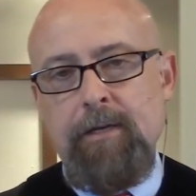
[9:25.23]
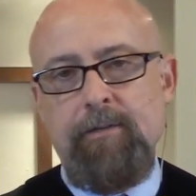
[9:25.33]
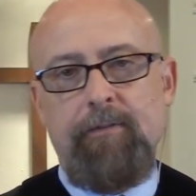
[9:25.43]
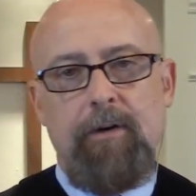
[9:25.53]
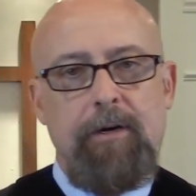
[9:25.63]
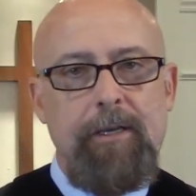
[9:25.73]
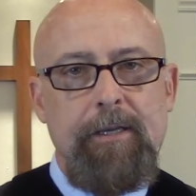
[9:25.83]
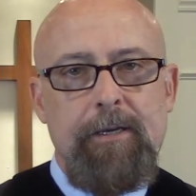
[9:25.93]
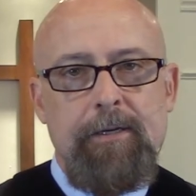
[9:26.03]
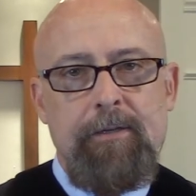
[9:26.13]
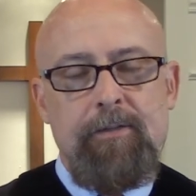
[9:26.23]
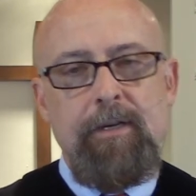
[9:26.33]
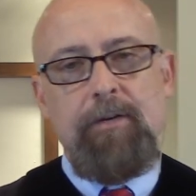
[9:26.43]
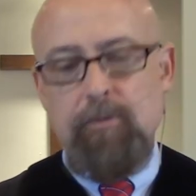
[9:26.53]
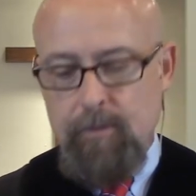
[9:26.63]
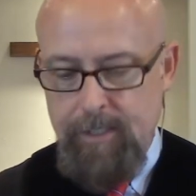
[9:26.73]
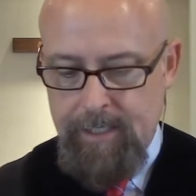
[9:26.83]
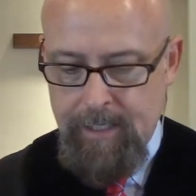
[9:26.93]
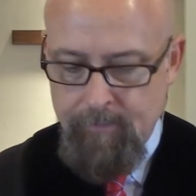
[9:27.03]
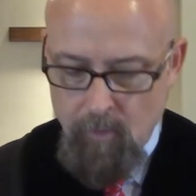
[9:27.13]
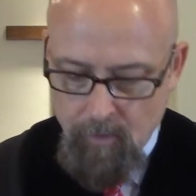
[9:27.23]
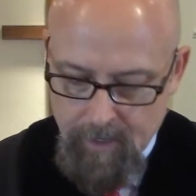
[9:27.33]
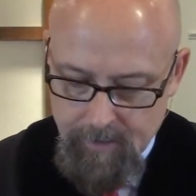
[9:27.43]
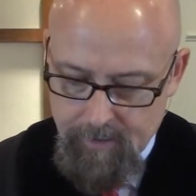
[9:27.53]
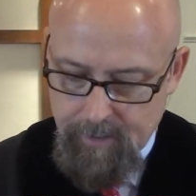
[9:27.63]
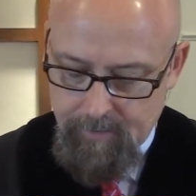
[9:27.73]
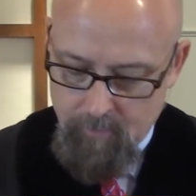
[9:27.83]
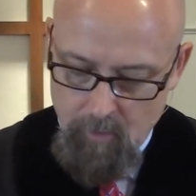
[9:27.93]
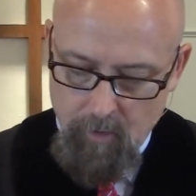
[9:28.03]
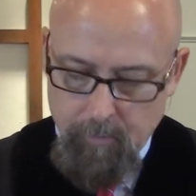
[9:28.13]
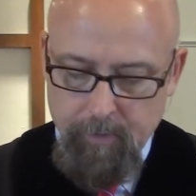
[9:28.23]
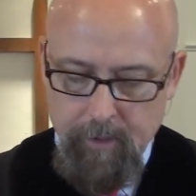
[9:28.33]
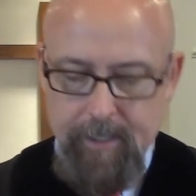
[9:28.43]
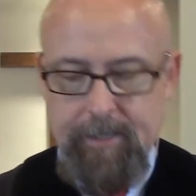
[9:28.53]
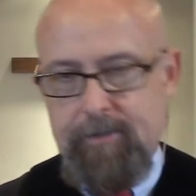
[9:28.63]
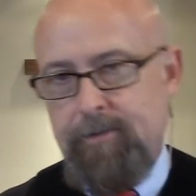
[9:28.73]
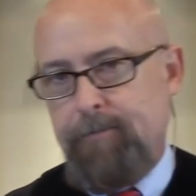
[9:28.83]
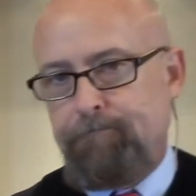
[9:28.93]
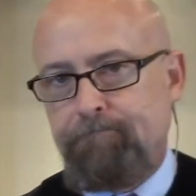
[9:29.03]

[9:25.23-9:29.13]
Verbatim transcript: as a very sexually immoral, immoral place.